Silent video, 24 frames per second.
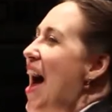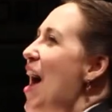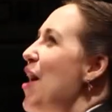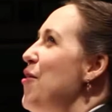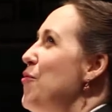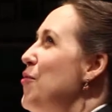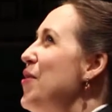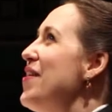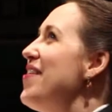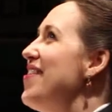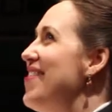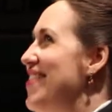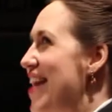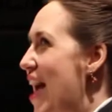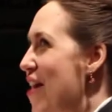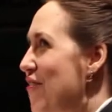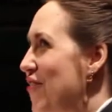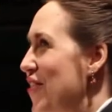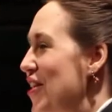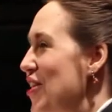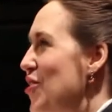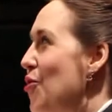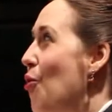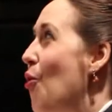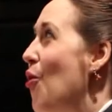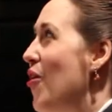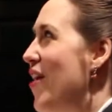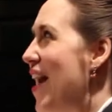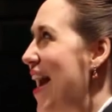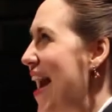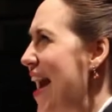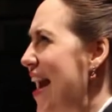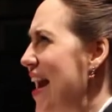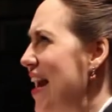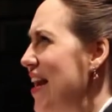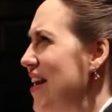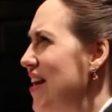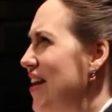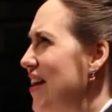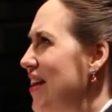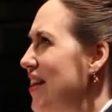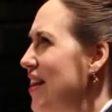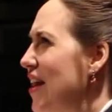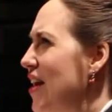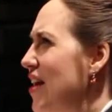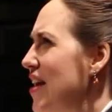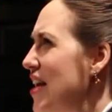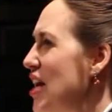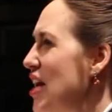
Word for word: I was seven or eight the